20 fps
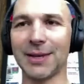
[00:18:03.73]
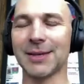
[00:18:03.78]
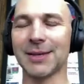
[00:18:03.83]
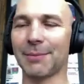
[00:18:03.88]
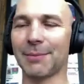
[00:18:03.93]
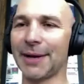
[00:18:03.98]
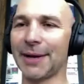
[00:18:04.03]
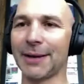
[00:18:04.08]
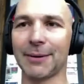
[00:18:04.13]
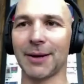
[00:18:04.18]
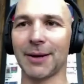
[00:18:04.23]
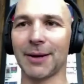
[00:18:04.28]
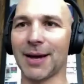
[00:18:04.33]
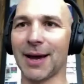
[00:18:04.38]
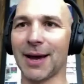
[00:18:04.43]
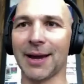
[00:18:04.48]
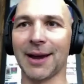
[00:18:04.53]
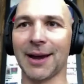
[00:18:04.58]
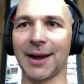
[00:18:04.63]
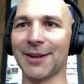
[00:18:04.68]
this, I'm like,
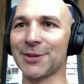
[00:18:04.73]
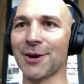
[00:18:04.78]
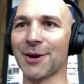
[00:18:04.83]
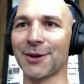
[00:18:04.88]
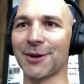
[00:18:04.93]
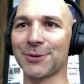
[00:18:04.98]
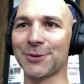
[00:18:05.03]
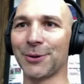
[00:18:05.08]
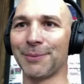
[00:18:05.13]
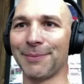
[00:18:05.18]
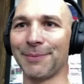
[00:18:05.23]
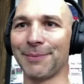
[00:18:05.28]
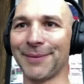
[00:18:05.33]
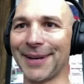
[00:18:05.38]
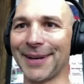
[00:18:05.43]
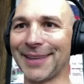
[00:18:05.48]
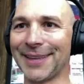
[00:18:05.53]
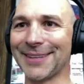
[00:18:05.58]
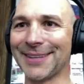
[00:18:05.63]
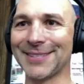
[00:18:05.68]
I got to talk to him.
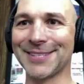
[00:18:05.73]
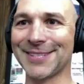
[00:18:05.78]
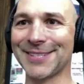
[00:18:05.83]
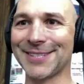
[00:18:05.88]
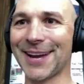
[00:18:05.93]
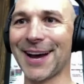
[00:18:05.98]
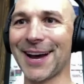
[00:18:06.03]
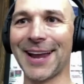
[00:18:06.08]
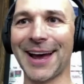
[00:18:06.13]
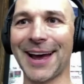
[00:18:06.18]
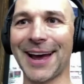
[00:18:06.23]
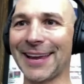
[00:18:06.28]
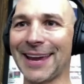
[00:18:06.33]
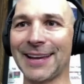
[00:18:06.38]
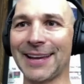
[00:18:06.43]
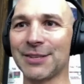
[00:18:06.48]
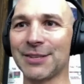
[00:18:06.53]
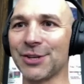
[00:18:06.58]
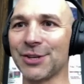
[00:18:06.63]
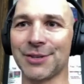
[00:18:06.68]
Like, this is not,
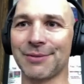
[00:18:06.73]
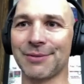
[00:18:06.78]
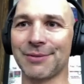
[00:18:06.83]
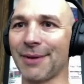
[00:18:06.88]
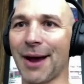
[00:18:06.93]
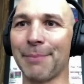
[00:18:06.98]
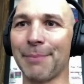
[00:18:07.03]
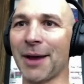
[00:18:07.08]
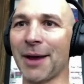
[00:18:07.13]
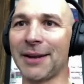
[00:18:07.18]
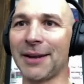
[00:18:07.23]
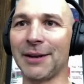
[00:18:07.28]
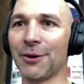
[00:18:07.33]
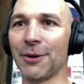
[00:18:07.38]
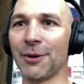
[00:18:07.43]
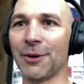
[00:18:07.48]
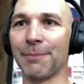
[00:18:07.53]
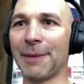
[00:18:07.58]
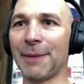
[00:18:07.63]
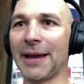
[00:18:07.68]
I'm not
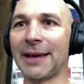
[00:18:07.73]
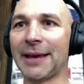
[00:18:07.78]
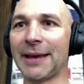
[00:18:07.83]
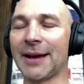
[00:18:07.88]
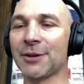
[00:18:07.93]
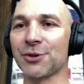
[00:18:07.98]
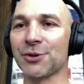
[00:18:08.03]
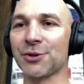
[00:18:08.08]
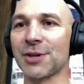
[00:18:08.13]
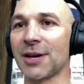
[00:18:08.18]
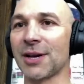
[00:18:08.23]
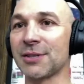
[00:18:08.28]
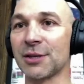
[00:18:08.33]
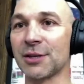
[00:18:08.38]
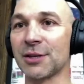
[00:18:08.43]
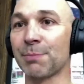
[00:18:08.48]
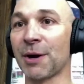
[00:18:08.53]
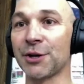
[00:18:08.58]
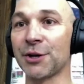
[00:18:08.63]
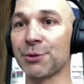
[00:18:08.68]
here to make
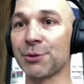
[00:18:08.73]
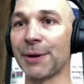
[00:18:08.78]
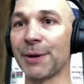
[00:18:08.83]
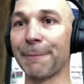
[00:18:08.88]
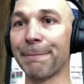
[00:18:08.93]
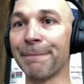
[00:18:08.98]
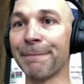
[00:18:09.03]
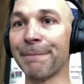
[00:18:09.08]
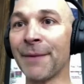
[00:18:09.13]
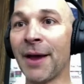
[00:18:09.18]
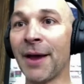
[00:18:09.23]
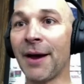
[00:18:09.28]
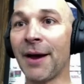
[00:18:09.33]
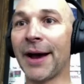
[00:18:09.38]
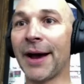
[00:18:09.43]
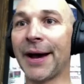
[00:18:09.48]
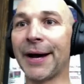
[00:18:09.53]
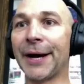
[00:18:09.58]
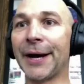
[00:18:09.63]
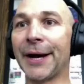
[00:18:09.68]
exercises punishment.
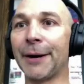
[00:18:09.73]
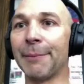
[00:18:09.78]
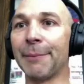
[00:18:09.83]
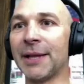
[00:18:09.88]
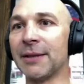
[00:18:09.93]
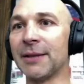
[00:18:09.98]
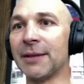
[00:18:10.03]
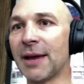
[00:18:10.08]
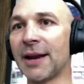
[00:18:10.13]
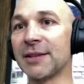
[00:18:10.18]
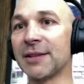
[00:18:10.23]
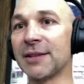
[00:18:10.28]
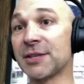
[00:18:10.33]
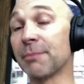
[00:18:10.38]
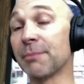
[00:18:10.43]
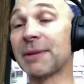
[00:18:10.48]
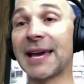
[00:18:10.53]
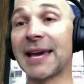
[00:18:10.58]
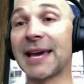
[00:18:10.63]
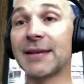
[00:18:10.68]
And in
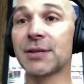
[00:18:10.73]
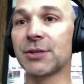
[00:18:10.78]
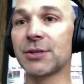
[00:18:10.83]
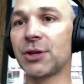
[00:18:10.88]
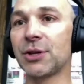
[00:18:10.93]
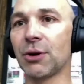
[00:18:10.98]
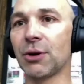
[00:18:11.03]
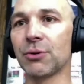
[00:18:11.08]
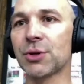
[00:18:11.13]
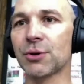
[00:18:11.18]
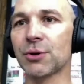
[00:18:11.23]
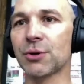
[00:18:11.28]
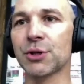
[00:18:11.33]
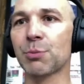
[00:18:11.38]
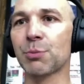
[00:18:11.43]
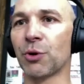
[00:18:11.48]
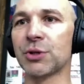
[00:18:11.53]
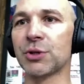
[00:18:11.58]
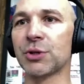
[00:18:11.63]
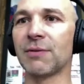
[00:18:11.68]
some cases, certain
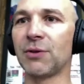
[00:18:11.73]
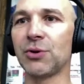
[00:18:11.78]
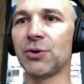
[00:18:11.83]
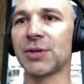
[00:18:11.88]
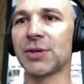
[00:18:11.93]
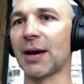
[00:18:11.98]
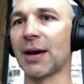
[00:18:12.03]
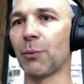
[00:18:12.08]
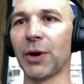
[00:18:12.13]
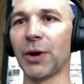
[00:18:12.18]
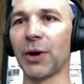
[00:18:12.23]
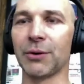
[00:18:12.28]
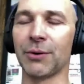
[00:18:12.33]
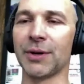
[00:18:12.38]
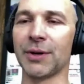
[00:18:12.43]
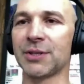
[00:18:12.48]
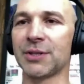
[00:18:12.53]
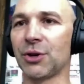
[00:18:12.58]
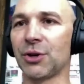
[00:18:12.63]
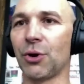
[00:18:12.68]
sports have used that,
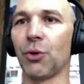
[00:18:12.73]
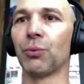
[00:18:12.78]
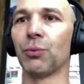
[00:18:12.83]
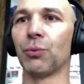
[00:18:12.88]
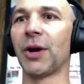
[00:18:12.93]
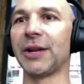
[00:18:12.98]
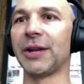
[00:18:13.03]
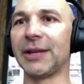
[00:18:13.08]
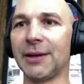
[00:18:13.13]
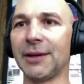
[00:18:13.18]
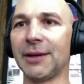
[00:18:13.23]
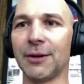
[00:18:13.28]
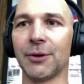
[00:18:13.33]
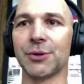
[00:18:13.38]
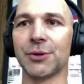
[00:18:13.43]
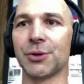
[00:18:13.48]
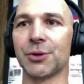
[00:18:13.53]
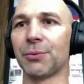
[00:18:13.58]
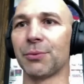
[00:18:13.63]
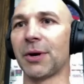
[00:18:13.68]
whether it's, running
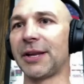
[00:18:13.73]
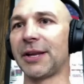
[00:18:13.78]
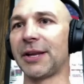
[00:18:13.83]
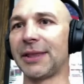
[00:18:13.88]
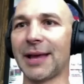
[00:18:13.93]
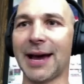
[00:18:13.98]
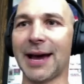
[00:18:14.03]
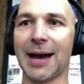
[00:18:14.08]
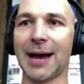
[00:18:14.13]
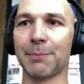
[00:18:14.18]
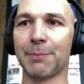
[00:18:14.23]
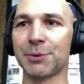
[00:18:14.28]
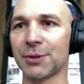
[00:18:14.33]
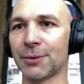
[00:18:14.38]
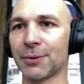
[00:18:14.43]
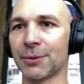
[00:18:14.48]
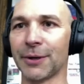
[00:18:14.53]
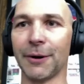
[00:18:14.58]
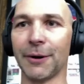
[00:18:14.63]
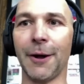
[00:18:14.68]
hills or running laps
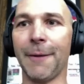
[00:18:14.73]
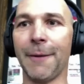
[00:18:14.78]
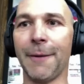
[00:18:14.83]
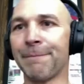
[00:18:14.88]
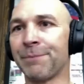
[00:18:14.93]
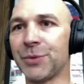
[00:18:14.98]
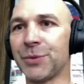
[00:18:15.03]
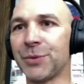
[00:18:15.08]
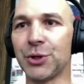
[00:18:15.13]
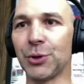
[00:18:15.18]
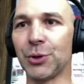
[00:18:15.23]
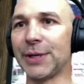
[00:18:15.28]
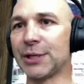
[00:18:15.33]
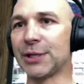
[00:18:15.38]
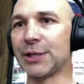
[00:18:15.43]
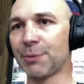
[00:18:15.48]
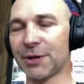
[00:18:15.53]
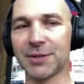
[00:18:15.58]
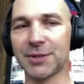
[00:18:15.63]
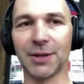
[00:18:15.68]
or
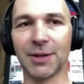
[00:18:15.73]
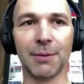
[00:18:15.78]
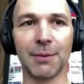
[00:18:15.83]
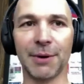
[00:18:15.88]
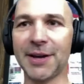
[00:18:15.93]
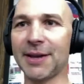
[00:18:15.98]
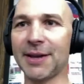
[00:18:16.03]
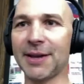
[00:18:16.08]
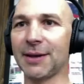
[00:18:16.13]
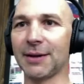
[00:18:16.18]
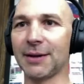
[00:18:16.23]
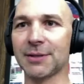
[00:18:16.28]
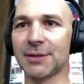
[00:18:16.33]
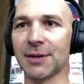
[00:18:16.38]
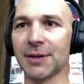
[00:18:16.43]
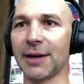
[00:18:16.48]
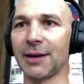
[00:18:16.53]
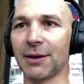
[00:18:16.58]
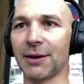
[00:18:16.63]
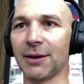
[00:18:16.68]
doing sprints on the bike. It's
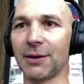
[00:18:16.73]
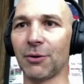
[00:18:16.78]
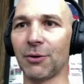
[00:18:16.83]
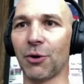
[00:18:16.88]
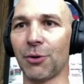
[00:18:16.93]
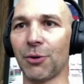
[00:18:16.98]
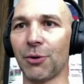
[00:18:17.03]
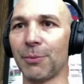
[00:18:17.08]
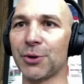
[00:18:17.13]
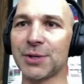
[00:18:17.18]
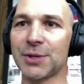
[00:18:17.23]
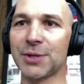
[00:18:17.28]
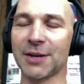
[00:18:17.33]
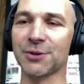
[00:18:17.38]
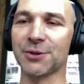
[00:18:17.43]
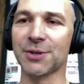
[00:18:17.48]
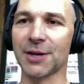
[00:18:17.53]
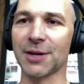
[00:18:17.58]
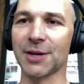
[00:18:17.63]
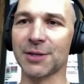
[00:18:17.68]
like almost
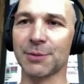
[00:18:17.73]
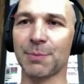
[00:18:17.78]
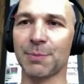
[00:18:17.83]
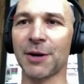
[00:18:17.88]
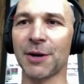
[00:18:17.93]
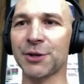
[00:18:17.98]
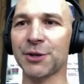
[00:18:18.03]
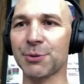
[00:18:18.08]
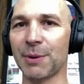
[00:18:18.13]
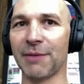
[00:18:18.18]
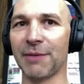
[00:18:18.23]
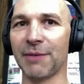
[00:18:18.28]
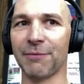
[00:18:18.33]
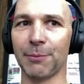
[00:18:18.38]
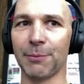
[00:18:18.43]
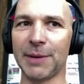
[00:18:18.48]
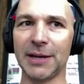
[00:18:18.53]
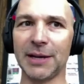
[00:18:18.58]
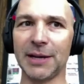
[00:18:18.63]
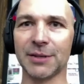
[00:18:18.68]
exercise as punishment. And
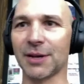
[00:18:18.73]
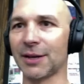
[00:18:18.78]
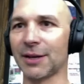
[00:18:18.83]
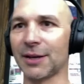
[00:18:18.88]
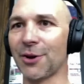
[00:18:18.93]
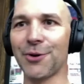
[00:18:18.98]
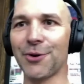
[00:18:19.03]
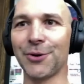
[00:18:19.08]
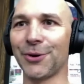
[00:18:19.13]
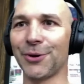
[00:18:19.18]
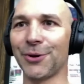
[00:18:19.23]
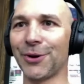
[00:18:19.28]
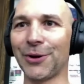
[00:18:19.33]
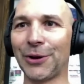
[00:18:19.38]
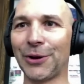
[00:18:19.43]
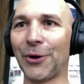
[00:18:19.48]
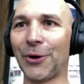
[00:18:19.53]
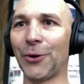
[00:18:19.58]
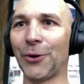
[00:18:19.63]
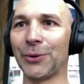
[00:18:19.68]
for me, it's like,
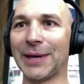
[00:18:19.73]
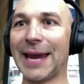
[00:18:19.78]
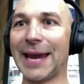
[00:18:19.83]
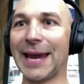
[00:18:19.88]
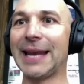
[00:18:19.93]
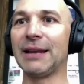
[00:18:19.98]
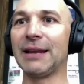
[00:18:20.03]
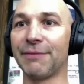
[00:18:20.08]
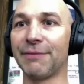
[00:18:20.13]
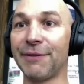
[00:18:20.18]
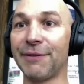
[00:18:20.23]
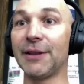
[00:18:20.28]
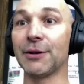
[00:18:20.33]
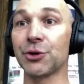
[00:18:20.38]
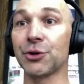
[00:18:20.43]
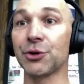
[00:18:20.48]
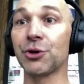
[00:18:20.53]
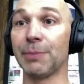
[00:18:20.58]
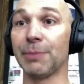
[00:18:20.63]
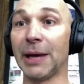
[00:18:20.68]
no. Gaining
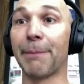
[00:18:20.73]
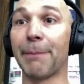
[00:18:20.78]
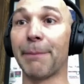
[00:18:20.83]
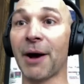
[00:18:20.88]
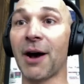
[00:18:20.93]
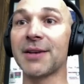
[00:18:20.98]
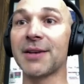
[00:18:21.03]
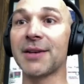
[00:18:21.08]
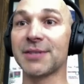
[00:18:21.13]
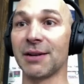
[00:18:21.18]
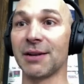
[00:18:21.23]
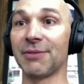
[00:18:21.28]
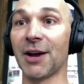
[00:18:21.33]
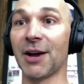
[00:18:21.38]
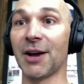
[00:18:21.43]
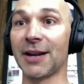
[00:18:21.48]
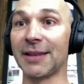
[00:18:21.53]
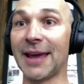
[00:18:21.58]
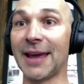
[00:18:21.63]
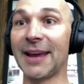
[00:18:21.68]
fitness should be a positive,
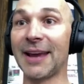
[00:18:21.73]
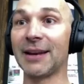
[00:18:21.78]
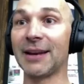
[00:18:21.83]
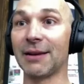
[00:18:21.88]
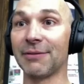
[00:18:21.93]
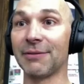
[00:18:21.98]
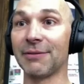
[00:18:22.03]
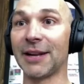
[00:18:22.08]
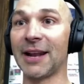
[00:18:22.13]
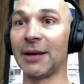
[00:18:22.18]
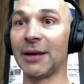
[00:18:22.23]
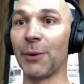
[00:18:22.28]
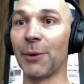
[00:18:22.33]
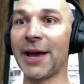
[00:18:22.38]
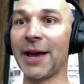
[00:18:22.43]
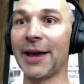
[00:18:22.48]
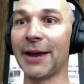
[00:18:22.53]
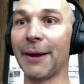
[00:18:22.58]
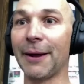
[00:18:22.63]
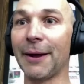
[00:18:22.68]
not a negative in any
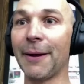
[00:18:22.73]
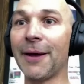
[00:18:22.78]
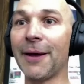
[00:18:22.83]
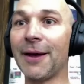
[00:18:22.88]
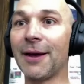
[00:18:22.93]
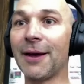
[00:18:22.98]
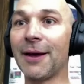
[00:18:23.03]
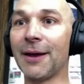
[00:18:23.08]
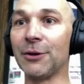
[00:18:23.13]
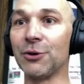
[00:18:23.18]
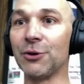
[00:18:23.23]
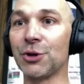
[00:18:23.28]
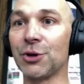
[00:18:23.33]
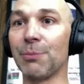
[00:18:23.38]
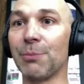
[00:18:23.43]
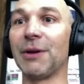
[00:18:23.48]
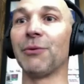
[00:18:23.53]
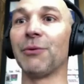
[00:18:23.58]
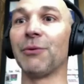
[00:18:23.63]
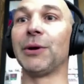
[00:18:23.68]
way. And you
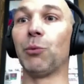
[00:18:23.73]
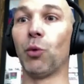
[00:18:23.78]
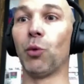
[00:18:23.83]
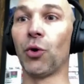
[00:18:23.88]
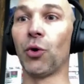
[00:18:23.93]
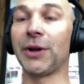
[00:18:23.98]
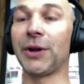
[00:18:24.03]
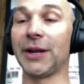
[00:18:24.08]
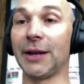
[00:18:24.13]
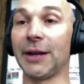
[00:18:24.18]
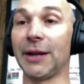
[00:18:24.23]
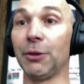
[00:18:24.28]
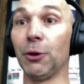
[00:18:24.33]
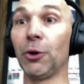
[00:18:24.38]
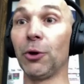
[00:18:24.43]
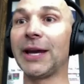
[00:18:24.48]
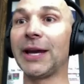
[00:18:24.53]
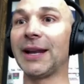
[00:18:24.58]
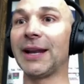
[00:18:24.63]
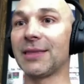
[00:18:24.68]
should be rewarding and
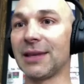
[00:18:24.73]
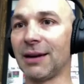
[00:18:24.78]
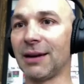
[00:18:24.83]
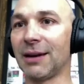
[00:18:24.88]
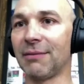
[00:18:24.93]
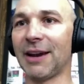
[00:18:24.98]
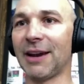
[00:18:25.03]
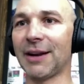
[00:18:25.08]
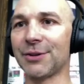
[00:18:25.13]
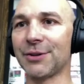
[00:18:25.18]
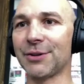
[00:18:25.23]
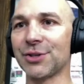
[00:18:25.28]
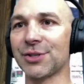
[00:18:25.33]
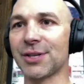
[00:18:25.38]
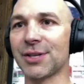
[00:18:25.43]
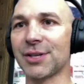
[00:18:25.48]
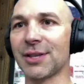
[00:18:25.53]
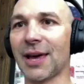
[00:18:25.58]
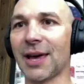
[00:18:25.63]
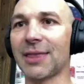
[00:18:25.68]
looking at the
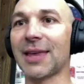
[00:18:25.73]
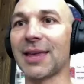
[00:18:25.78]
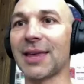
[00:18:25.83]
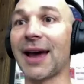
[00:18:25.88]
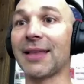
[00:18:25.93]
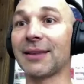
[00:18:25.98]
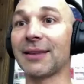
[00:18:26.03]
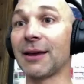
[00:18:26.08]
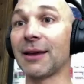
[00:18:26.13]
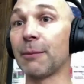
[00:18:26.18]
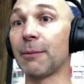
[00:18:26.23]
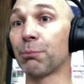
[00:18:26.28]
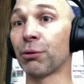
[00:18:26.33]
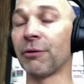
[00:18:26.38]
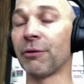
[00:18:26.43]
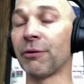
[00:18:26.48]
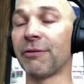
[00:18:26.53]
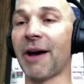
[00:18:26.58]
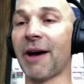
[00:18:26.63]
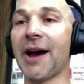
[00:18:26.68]
advantages that can
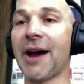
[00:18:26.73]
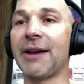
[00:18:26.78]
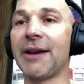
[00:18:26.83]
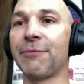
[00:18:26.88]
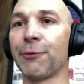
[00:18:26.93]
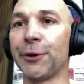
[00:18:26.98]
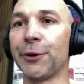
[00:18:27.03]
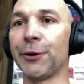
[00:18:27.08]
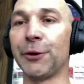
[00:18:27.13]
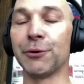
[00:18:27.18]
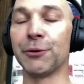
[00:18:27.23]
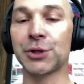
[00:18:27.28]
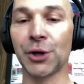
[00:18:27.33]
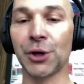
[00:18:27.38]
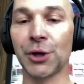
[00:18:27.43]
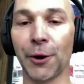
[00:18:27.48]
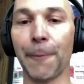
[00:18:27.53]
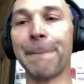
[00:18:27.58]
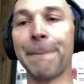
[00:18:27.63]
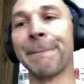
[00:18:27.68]
provide for you.
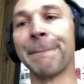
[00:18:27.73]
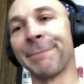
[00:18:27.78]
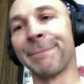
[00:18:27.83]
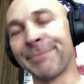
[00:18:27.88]
So